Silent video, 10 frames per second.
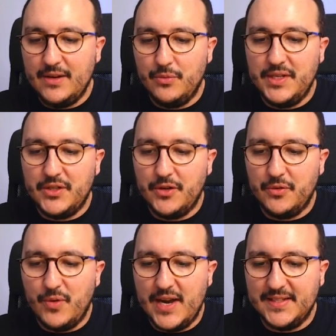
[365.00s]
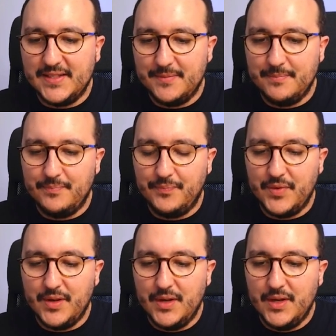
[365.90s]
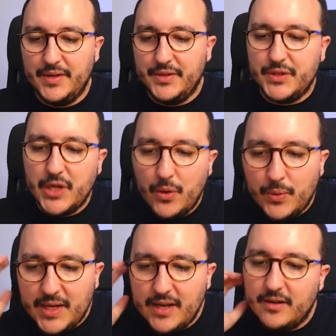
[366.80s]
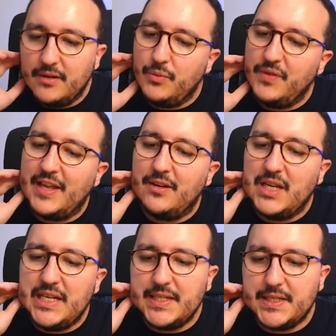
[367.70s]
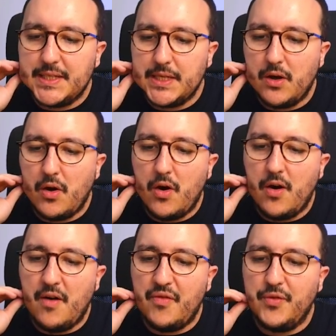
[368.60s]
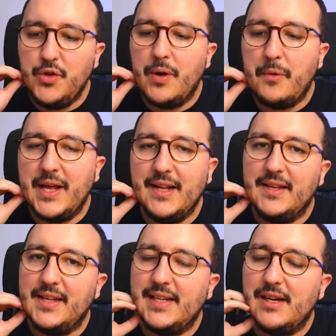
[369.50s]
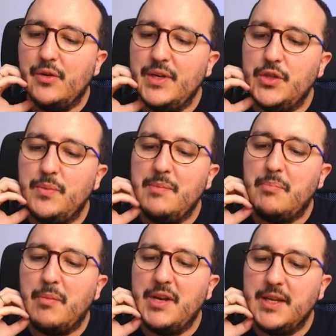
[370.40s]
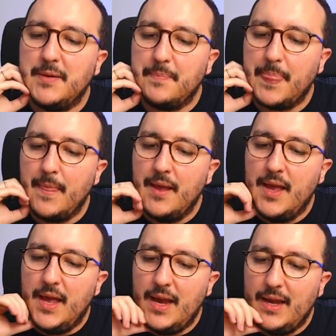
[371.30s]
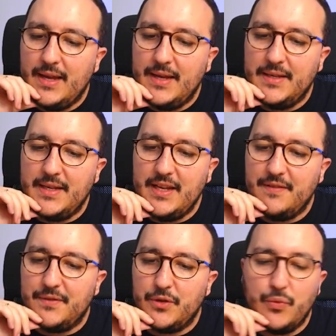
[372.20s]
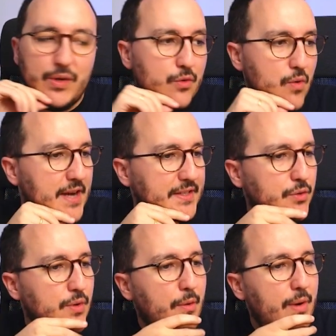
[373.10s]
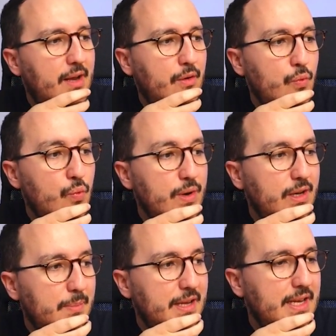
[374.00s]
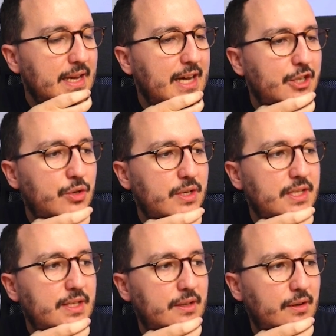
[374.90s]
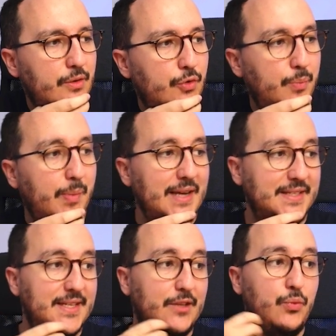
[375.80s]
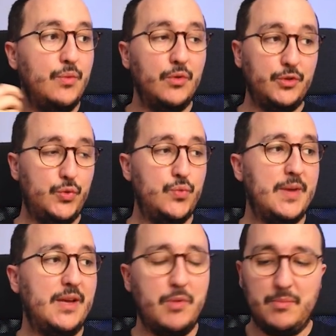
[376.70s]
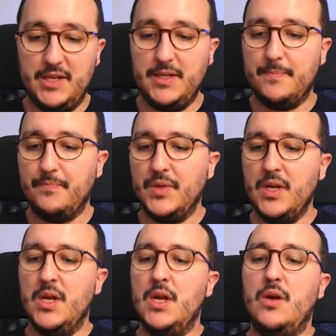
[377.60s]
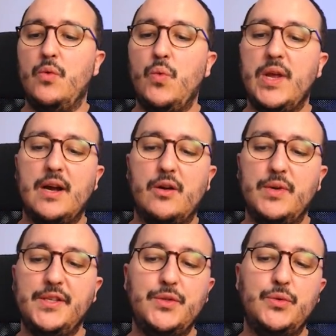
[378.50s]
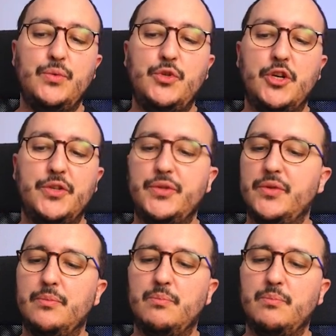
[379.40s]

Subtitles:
return res. So here we got a list of URL that are going to be public. And if the request URL will be actually the path that we want to make public, we are going to just